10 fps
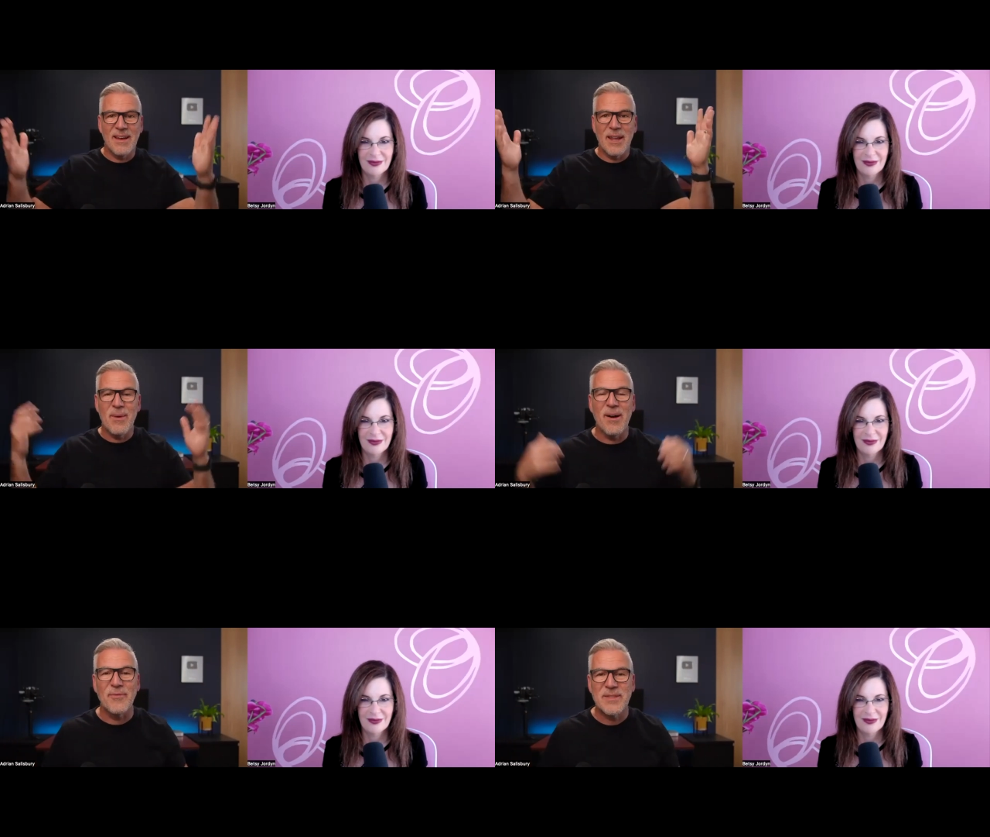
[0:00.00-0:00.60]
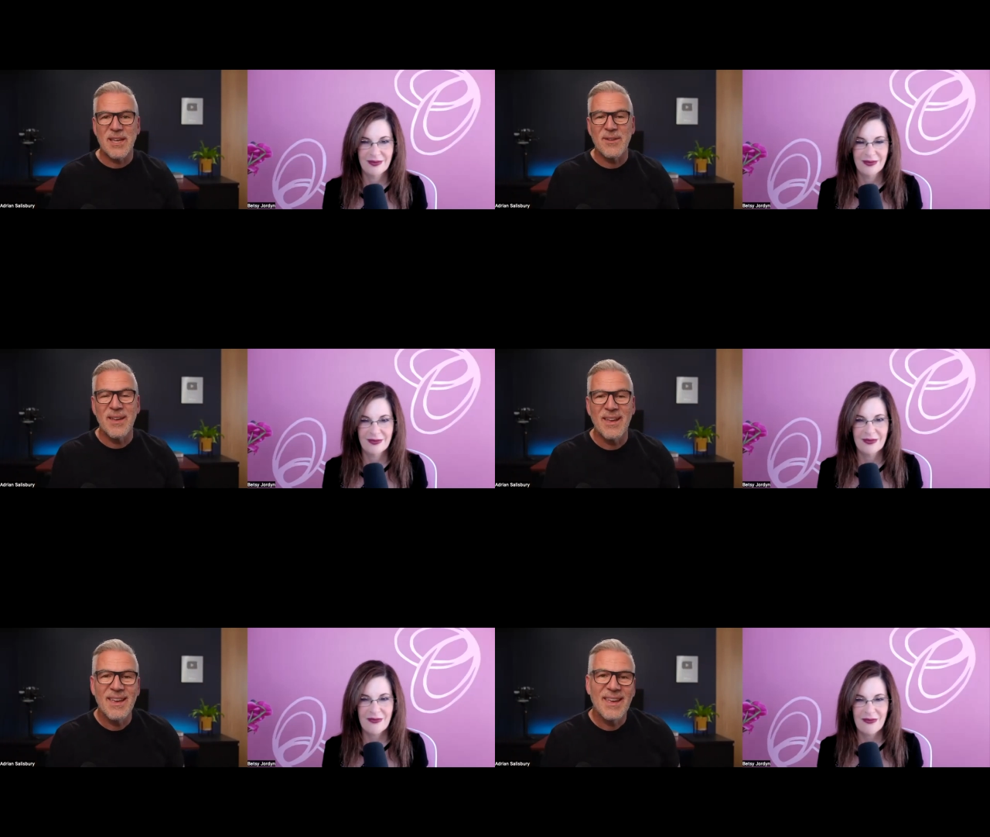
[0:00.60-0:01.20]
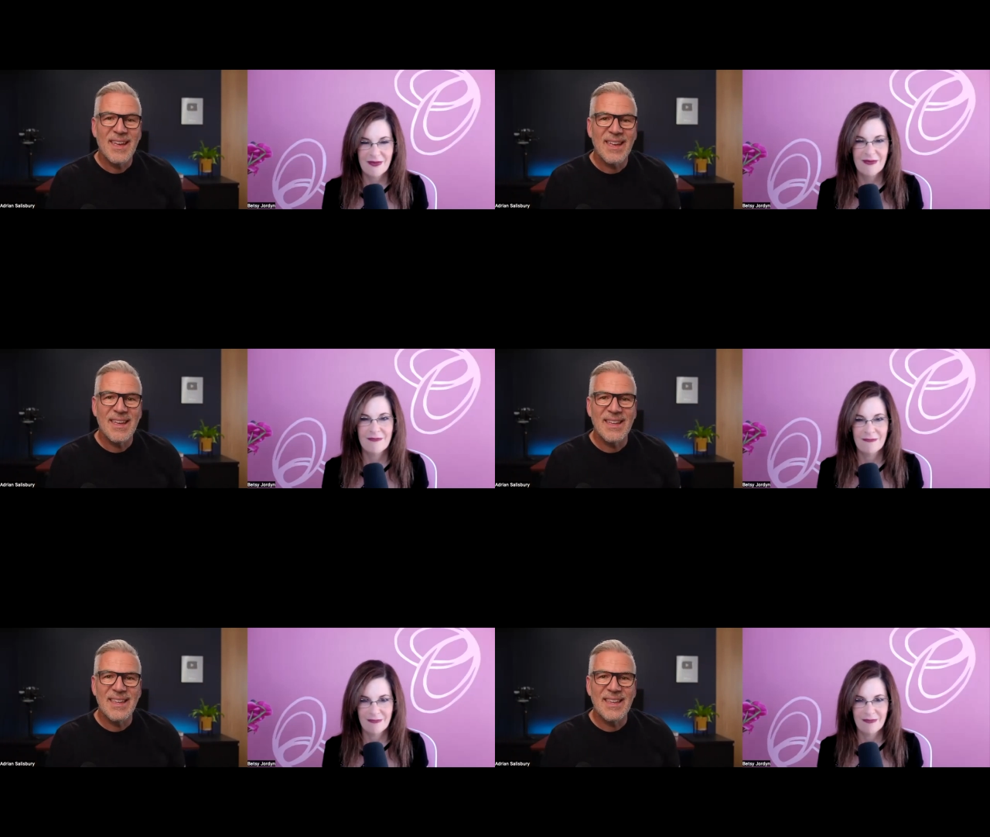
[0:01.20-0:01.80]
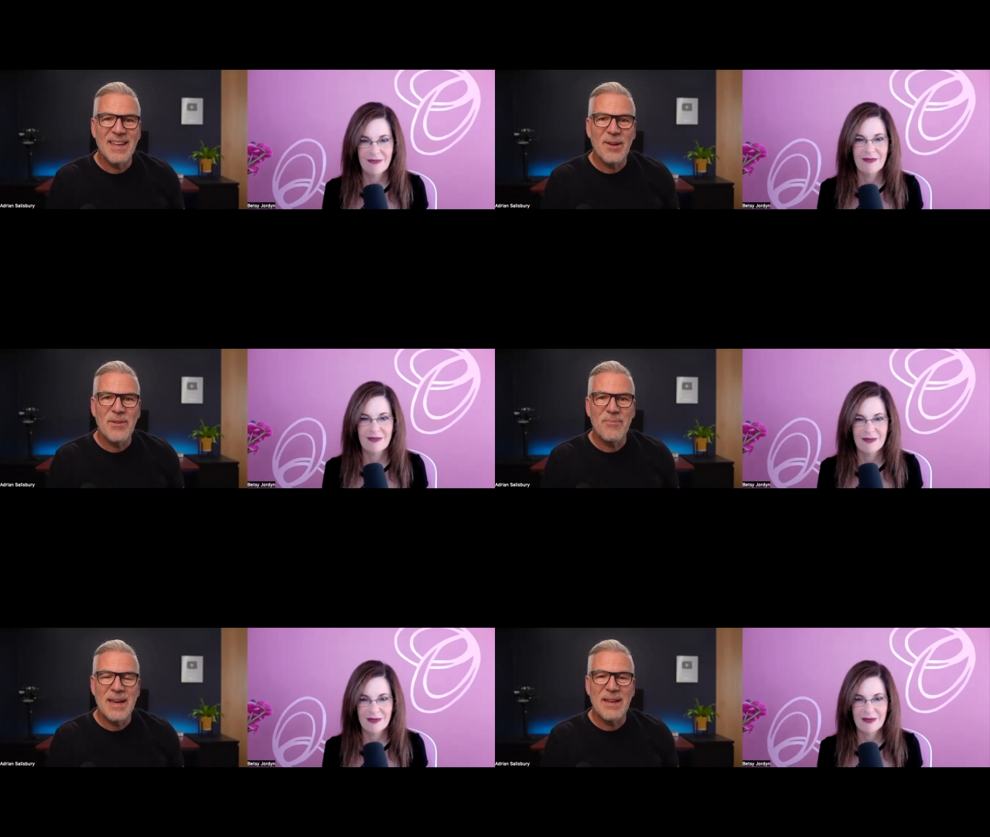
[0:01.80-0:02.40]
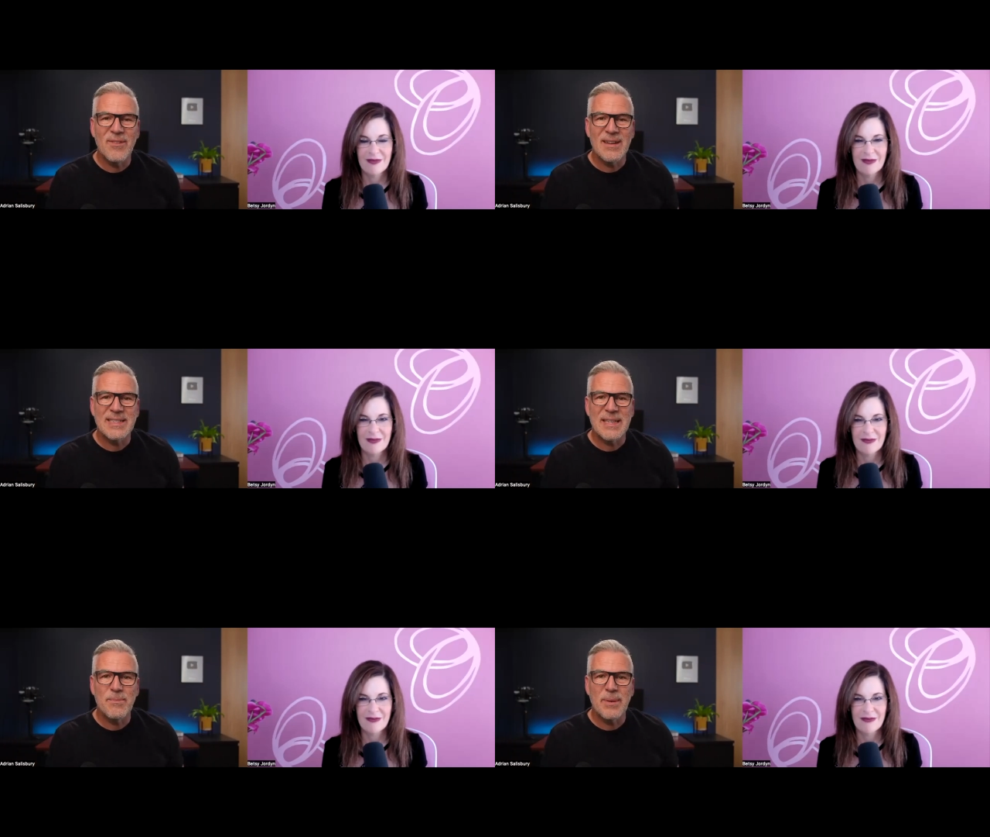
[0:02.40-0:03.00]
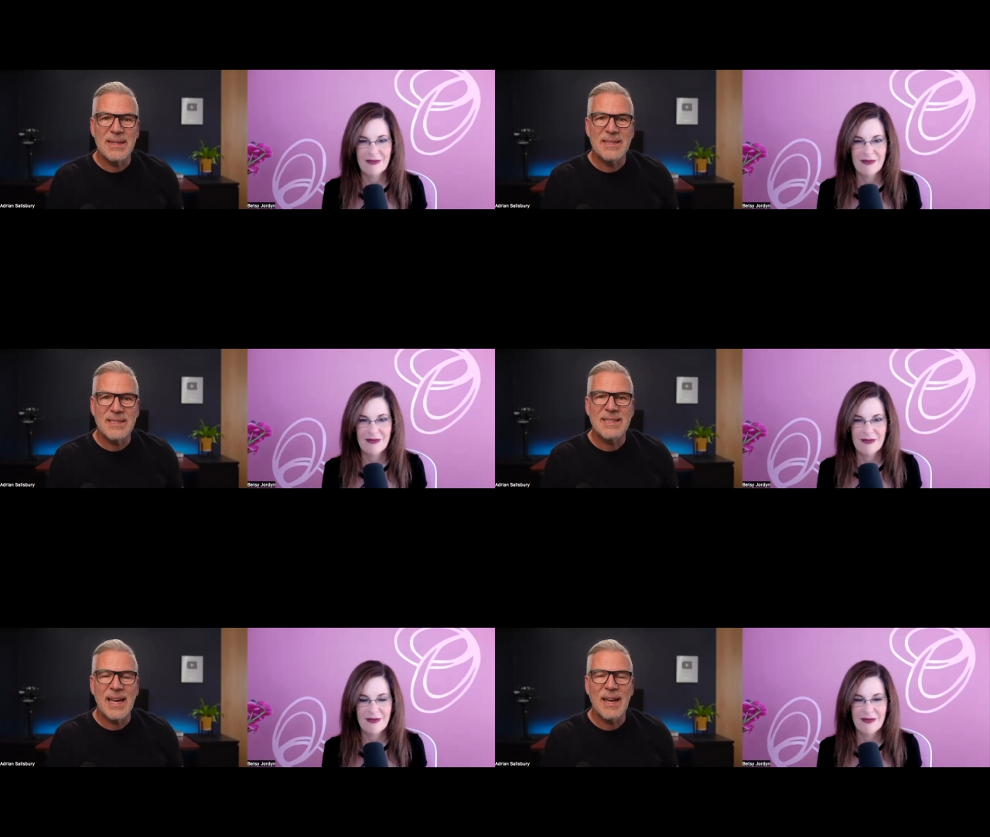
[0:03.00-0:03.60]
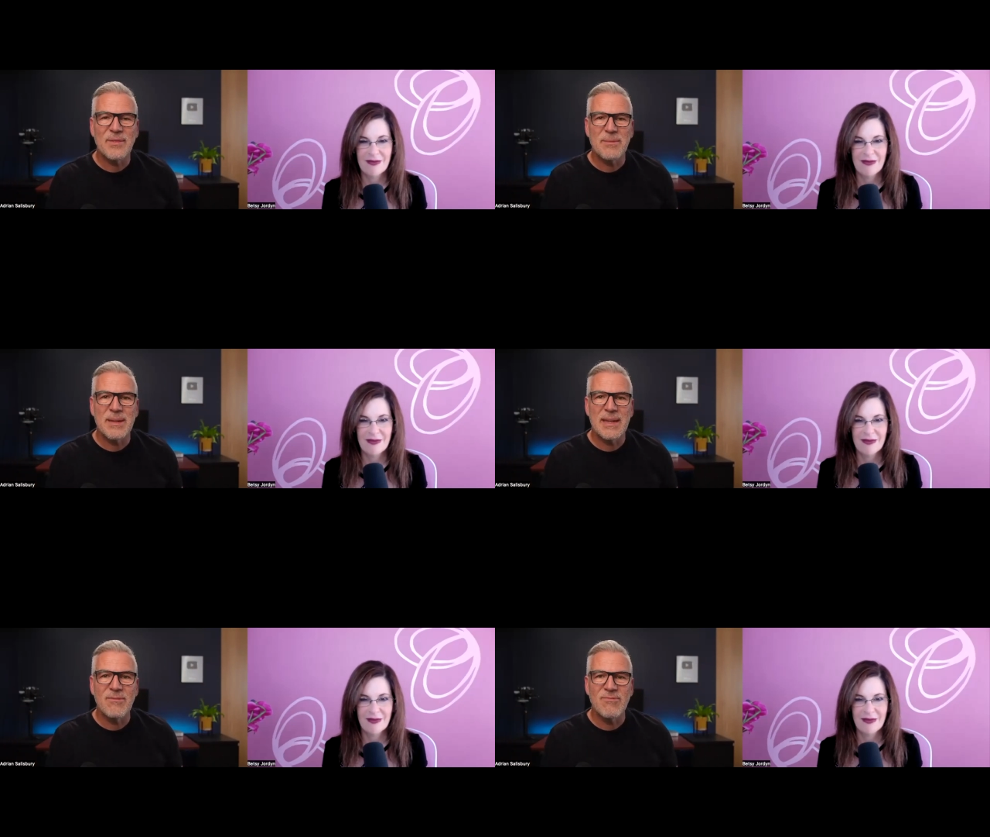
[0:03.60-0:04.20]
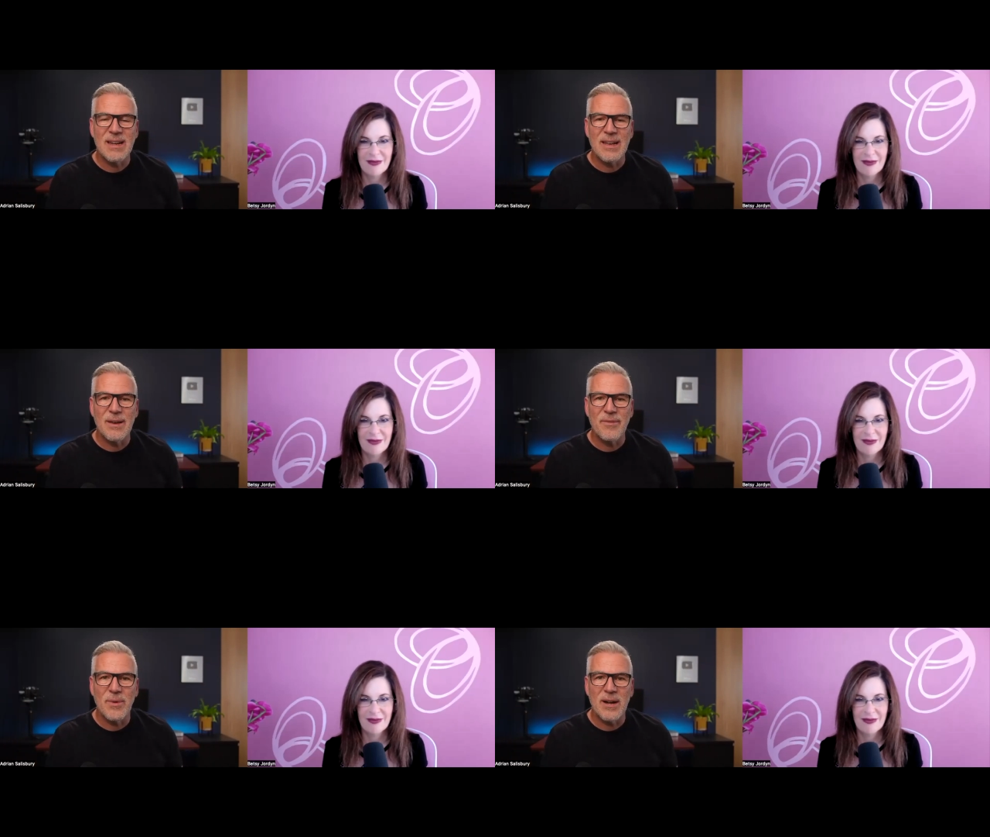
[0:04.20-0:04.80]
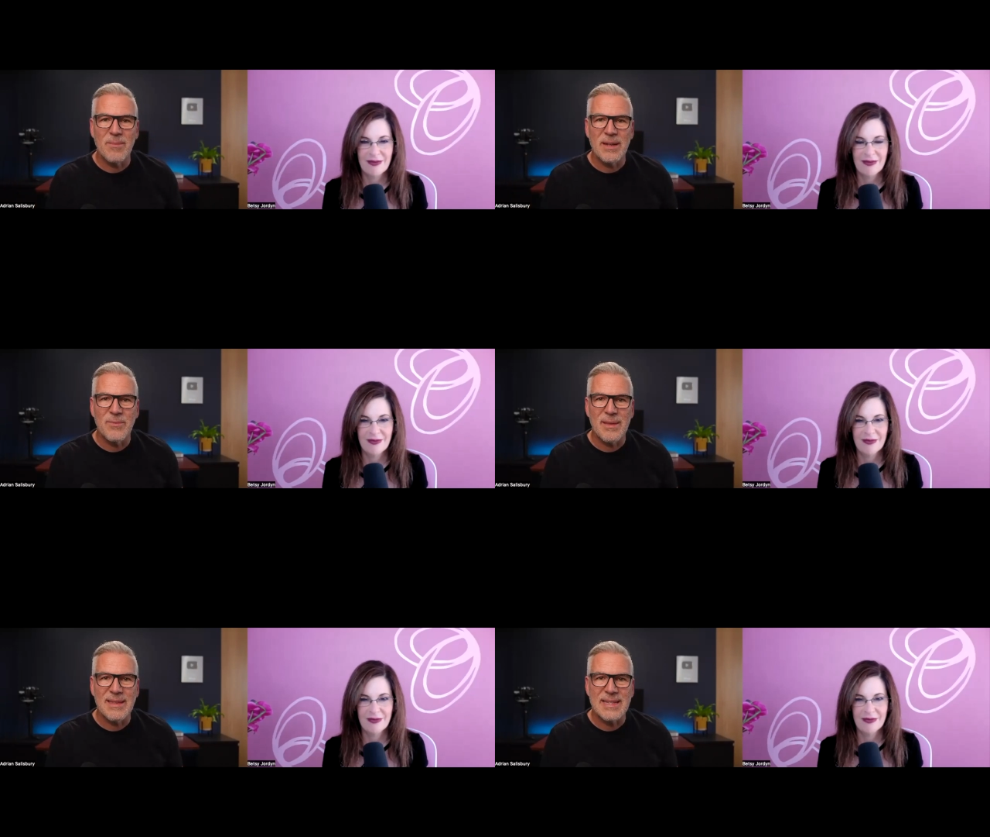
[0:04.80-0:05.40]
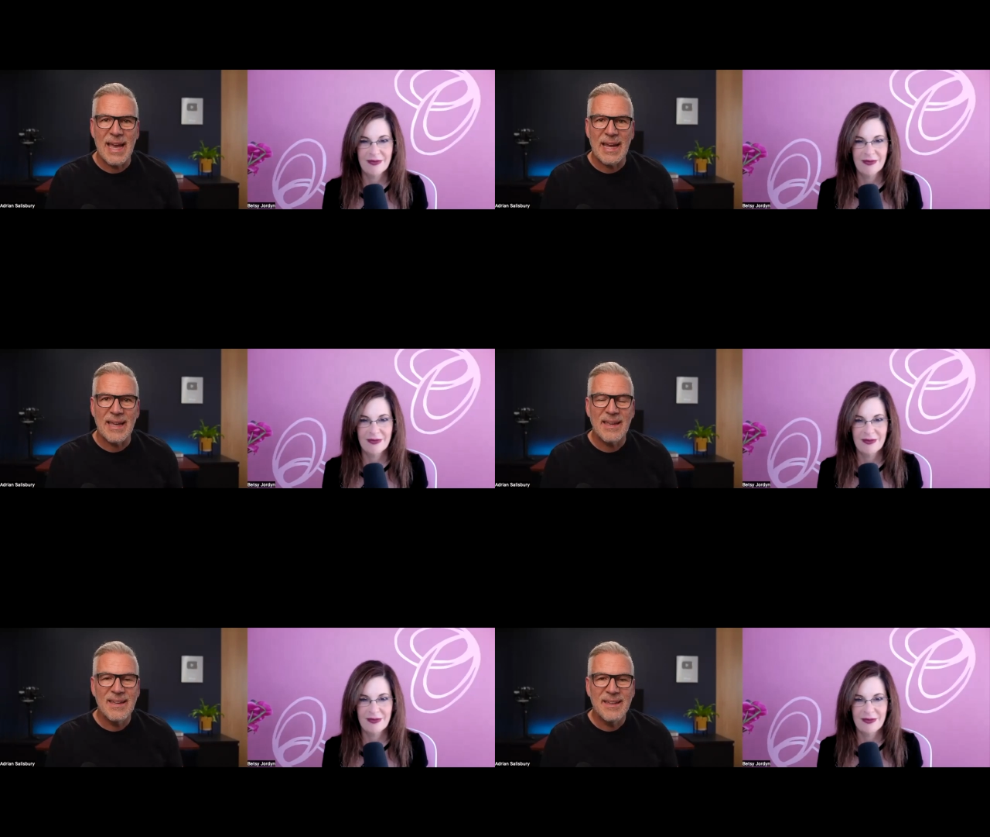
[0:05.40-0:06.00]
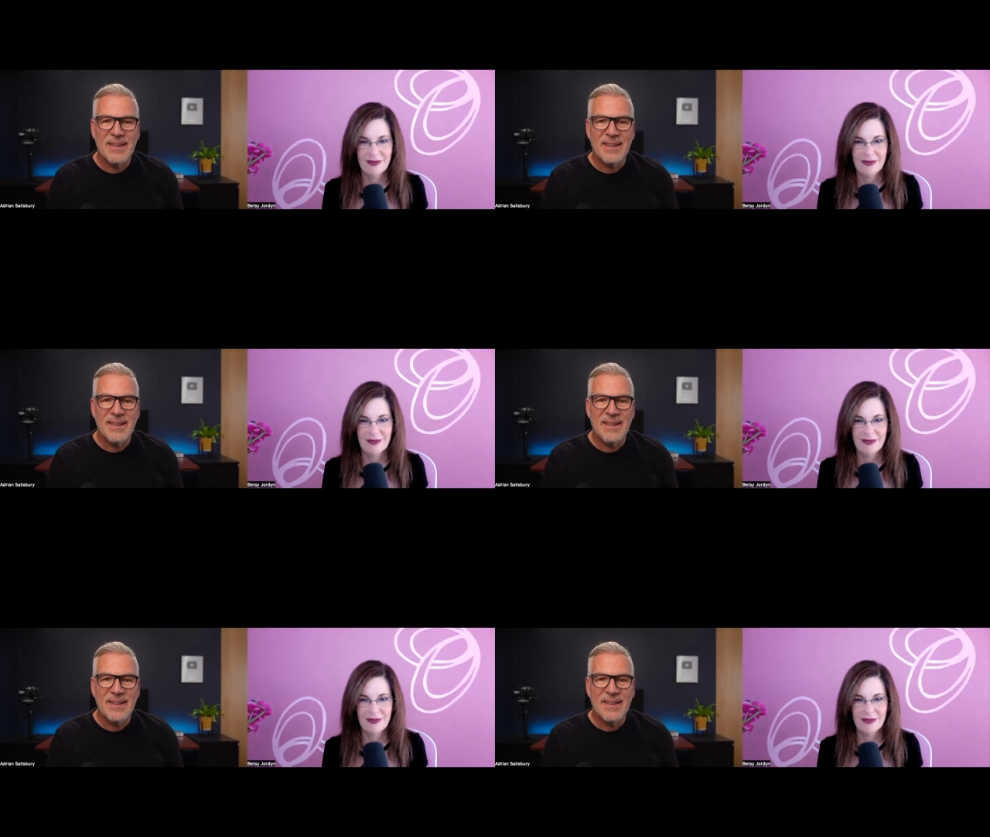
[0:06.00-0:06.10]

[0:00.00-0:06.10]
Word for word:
Speaker 1: and I'm off. So you know we've made it very simple it doesn't have to be really overwhelming with the tech